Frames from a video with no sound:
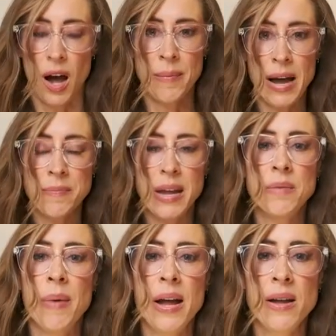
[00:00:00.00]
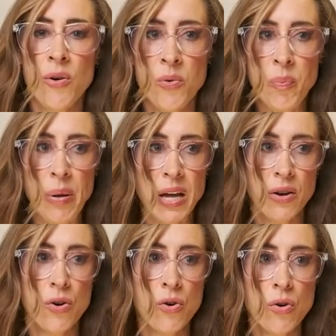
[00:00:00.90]
um, I made my own
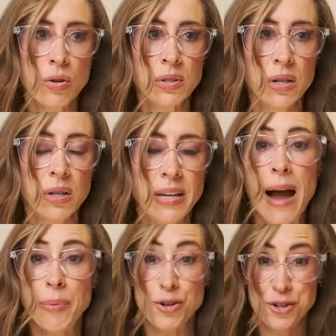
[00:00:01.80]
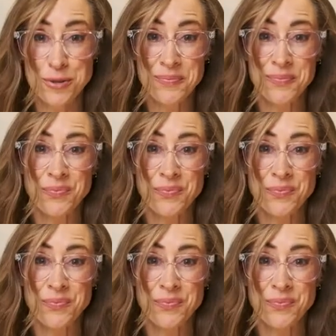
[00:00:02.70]
pickled cabbage.